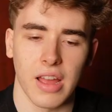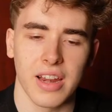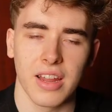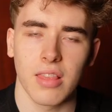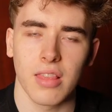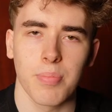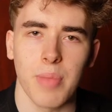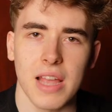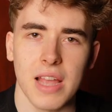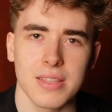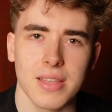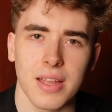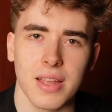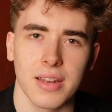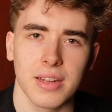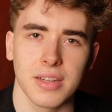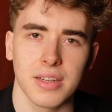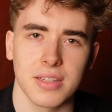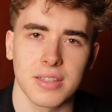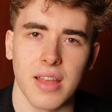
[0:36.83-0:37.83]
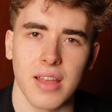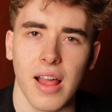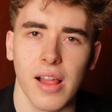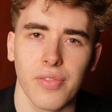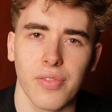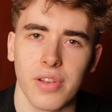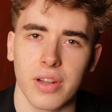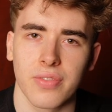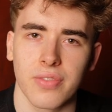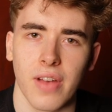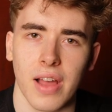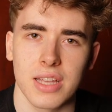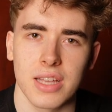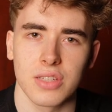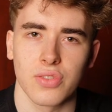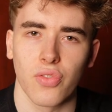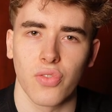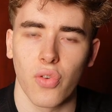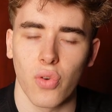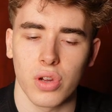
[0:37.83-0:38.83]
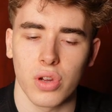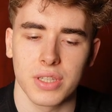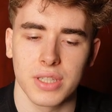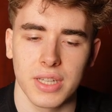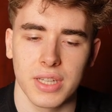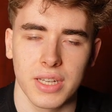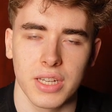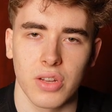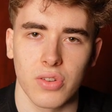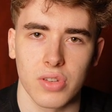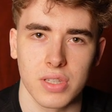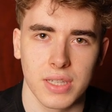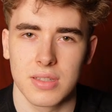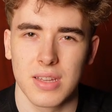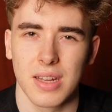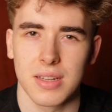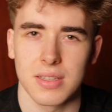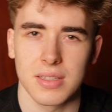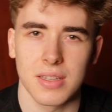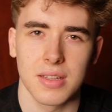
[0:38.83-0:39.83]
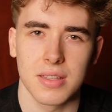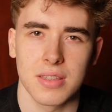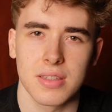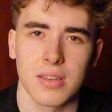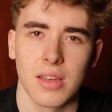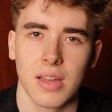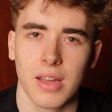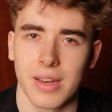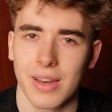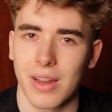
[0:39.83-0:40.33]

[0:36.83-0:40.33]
and it's basically this health advice for senior citizens.